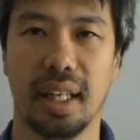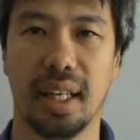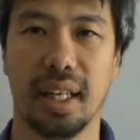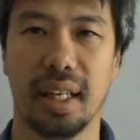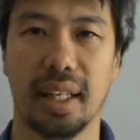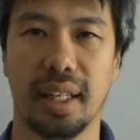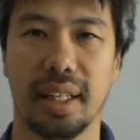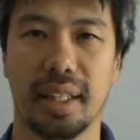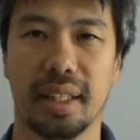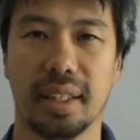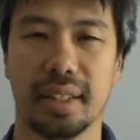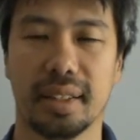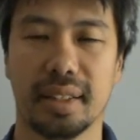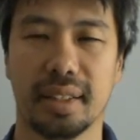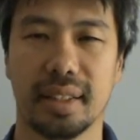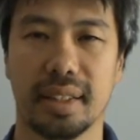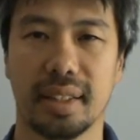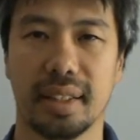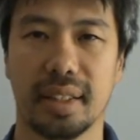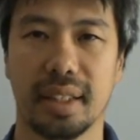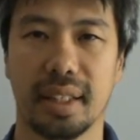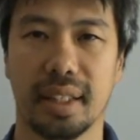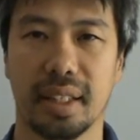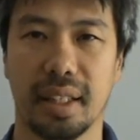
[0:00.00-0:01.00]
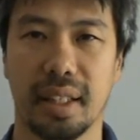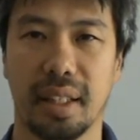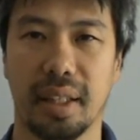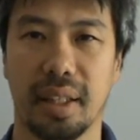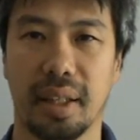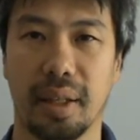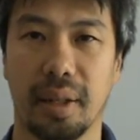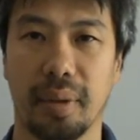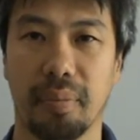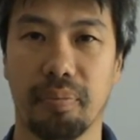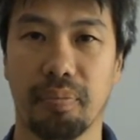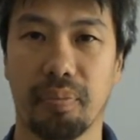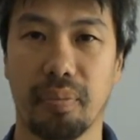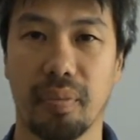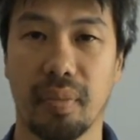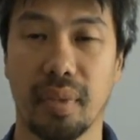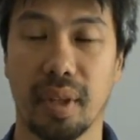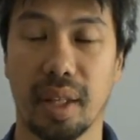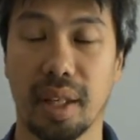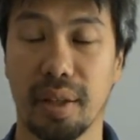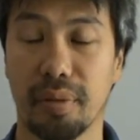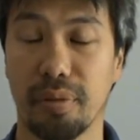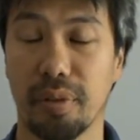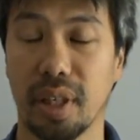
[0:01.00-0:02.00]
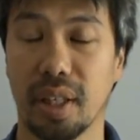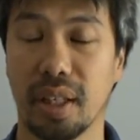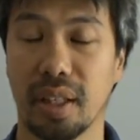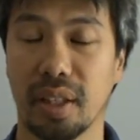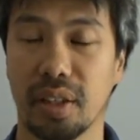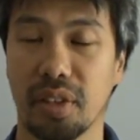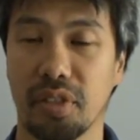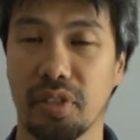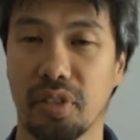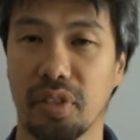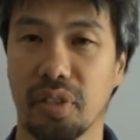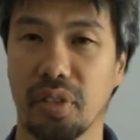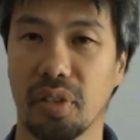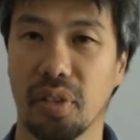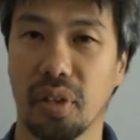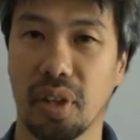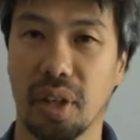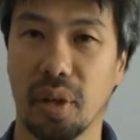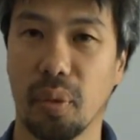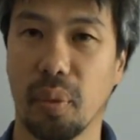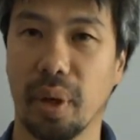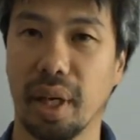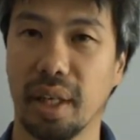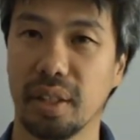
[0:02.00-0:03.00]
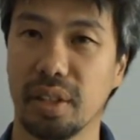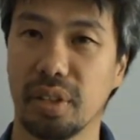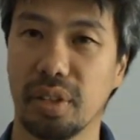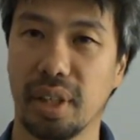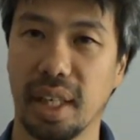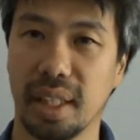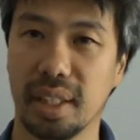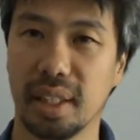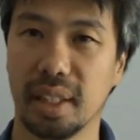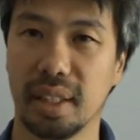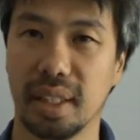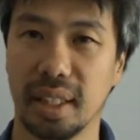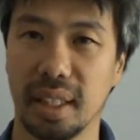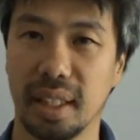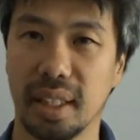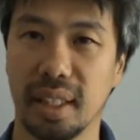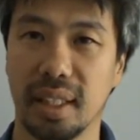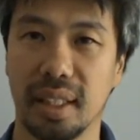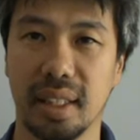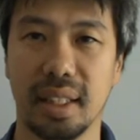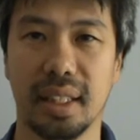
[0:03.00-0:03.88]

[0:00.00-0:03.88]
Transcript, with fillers: And um, I think it's in a way a tragedy